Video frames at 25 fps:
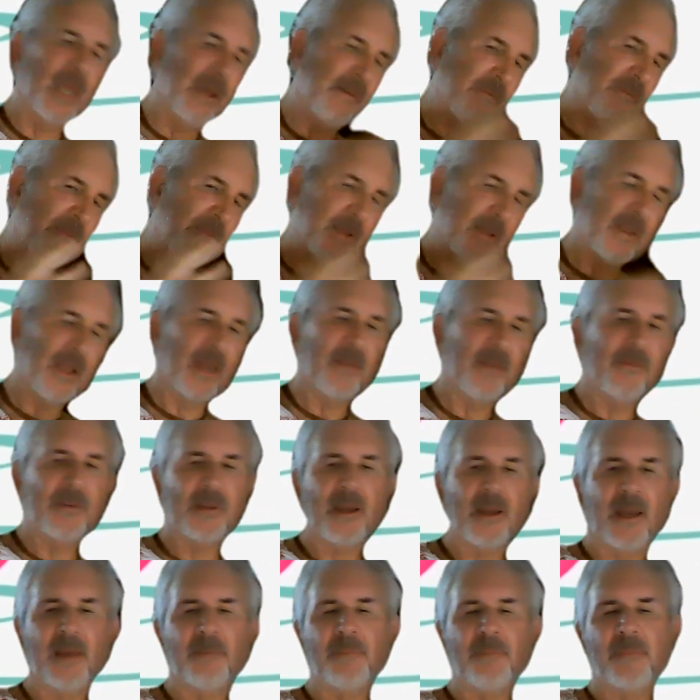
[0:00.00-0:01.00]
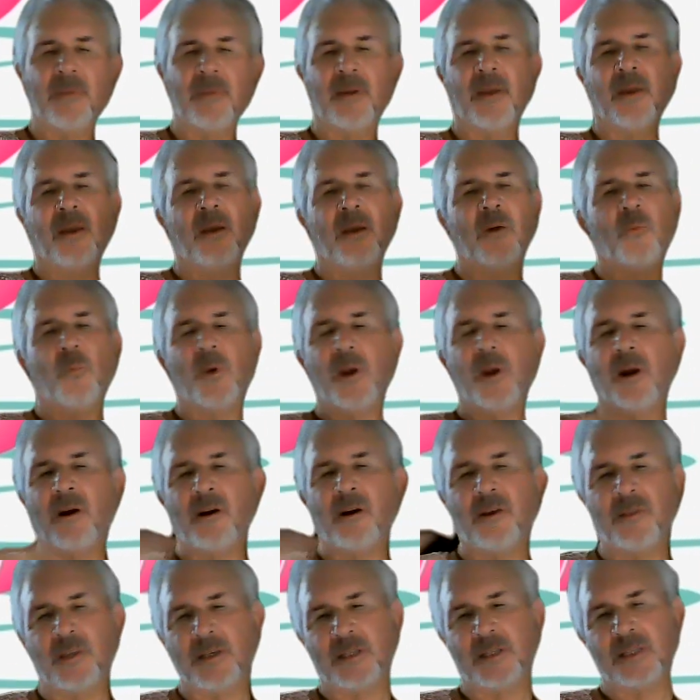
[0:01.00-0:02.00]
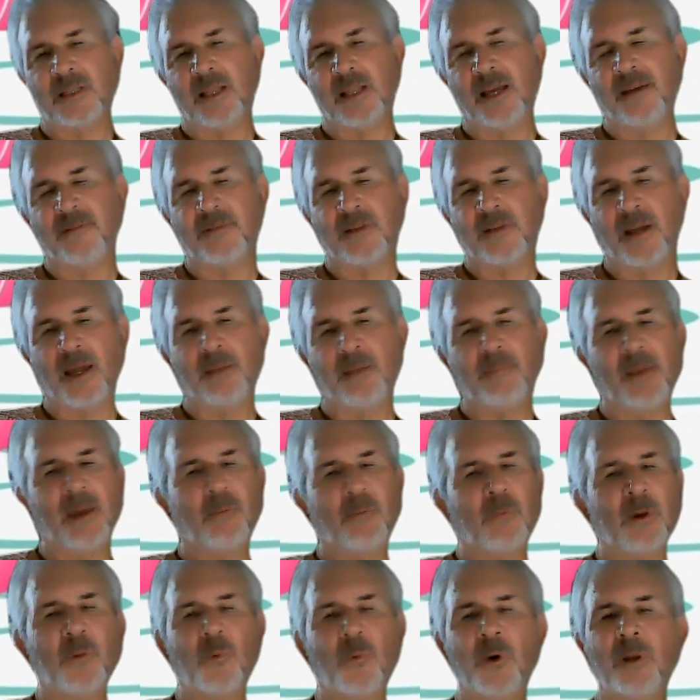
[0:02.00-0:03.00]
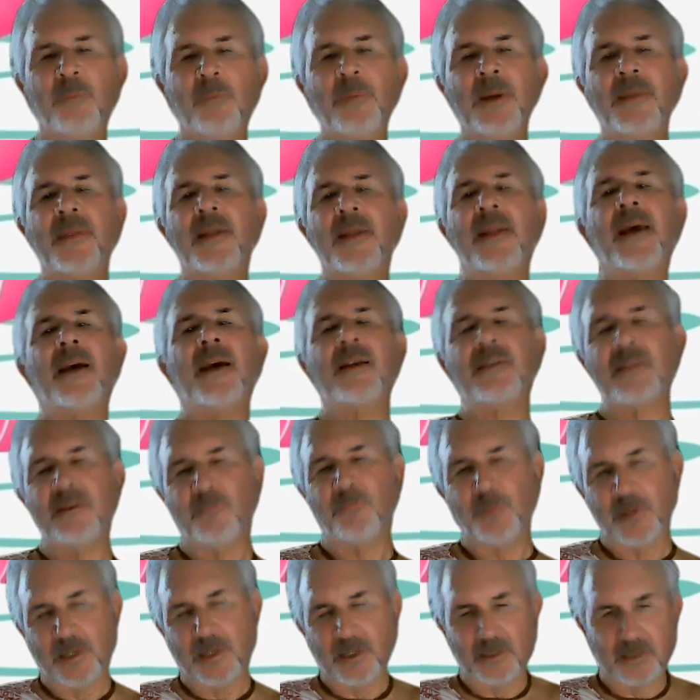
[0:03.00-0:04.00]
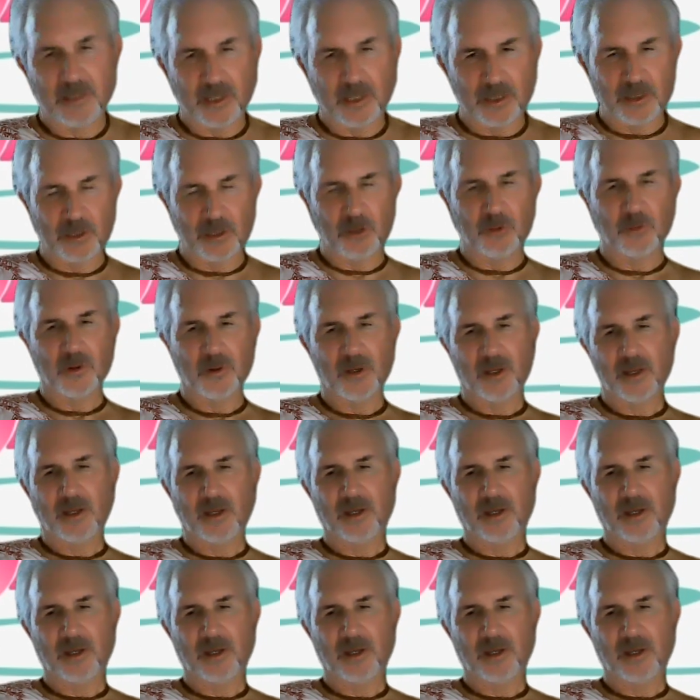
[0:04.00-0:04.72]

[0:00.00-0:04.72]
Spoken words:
Every lifetime we are in this lifetime, and we will be in the next if we continue